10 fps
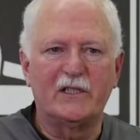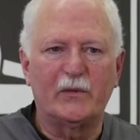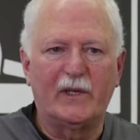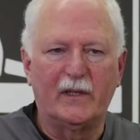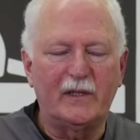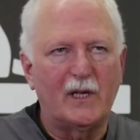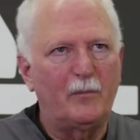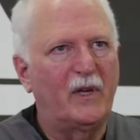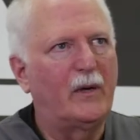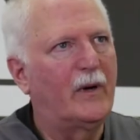And so he looked
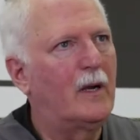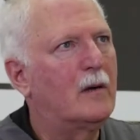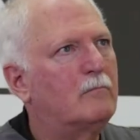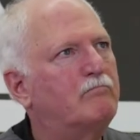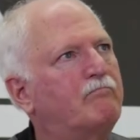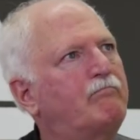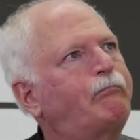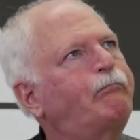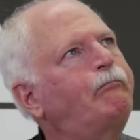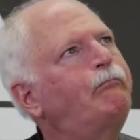up and he
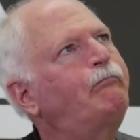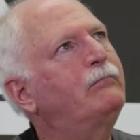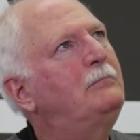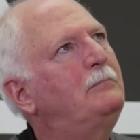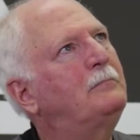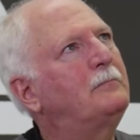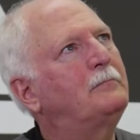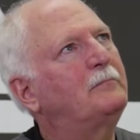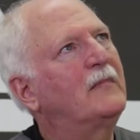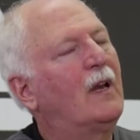
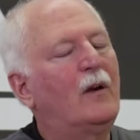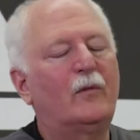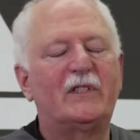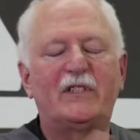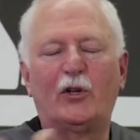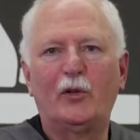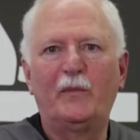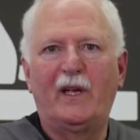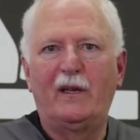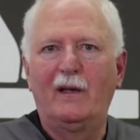went, which told
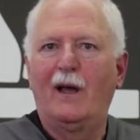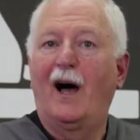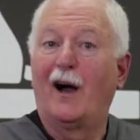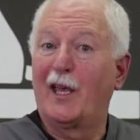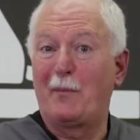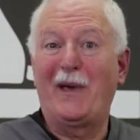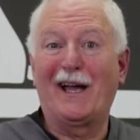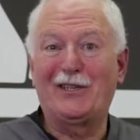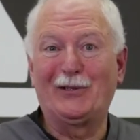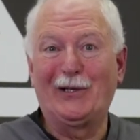me, I'll get
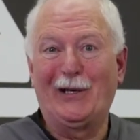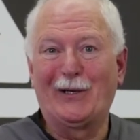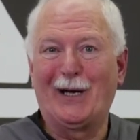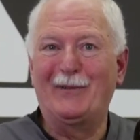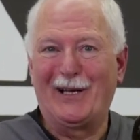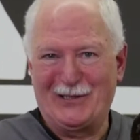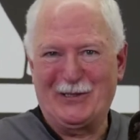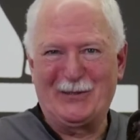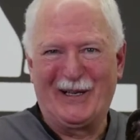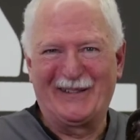back to you later. I'm not
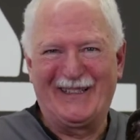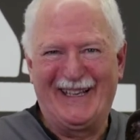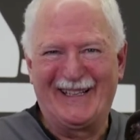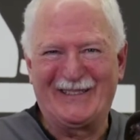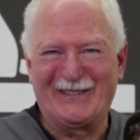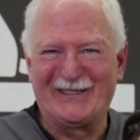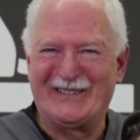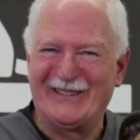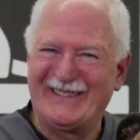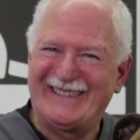sure about the answer.
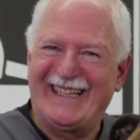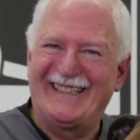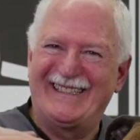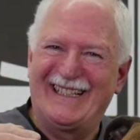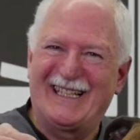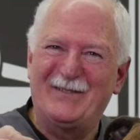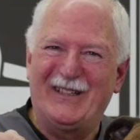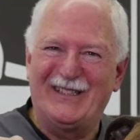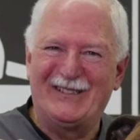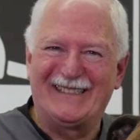So it can
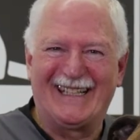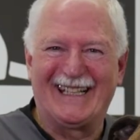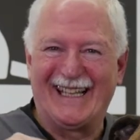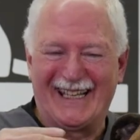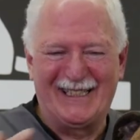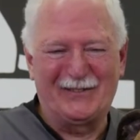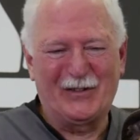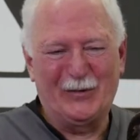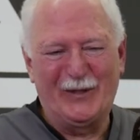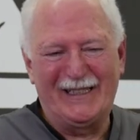be used in a lot of
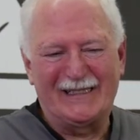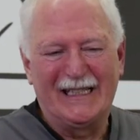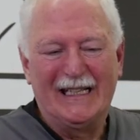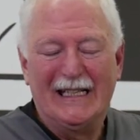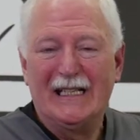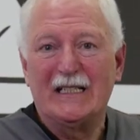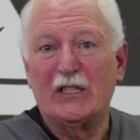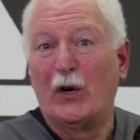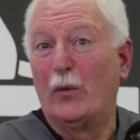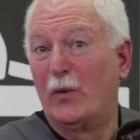different ways.
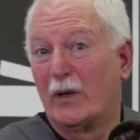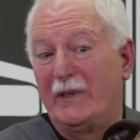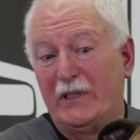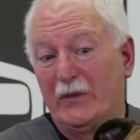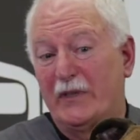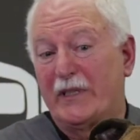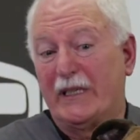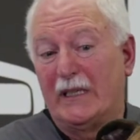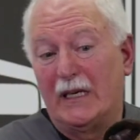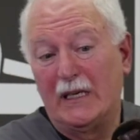So what do we do with
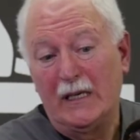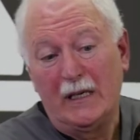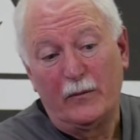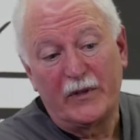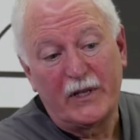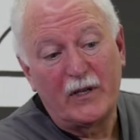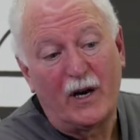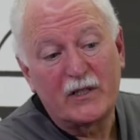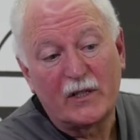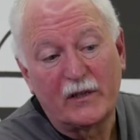the
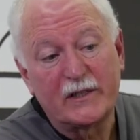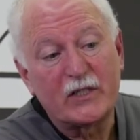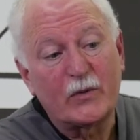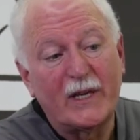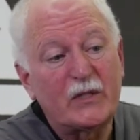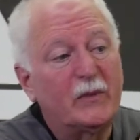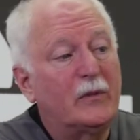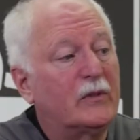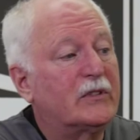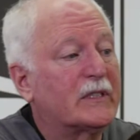dogs that are in stress? We
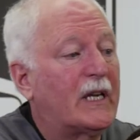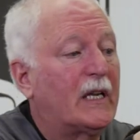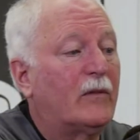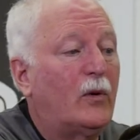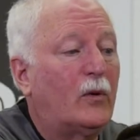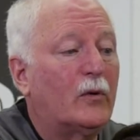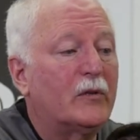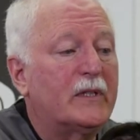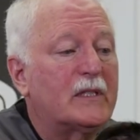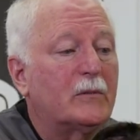will just kind of
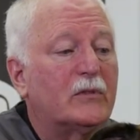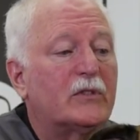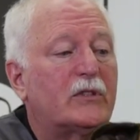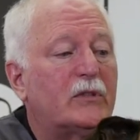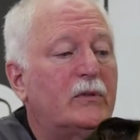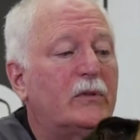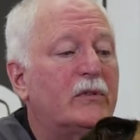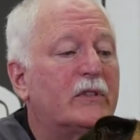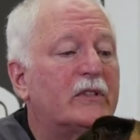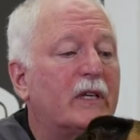hold this and we'll
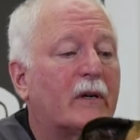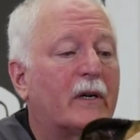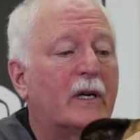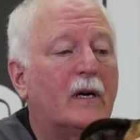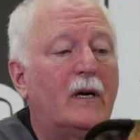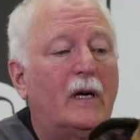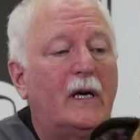soothe this area